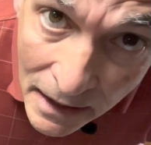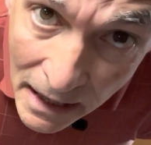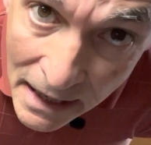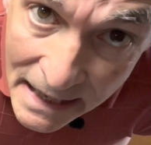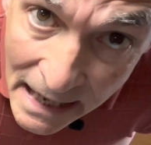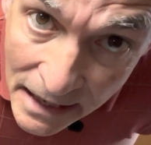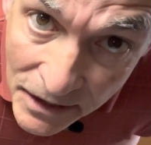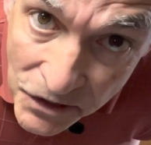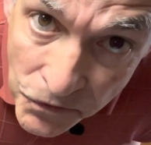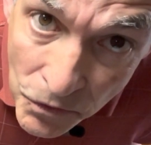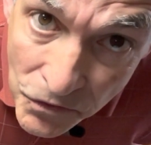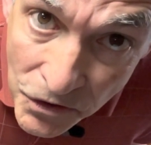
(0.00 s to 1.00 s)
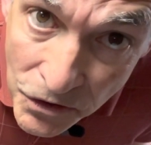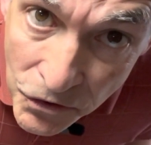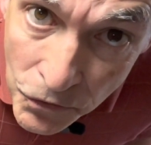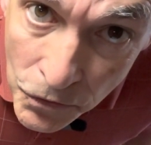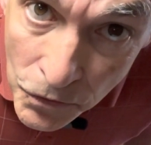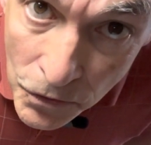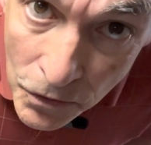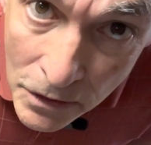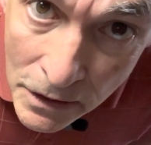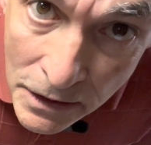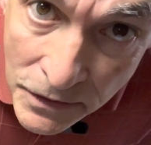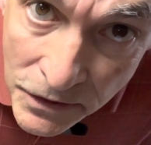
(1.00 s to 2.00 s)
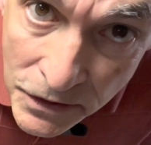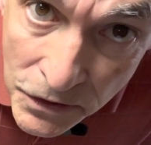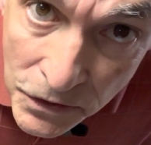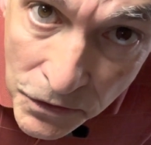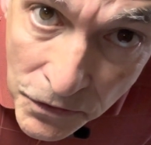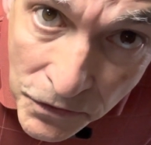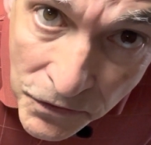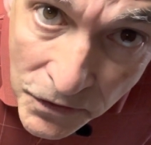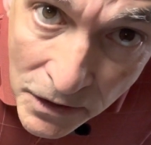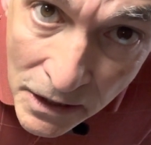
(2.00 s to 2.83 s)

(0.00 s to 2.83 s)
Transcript: Again, this was a tool to use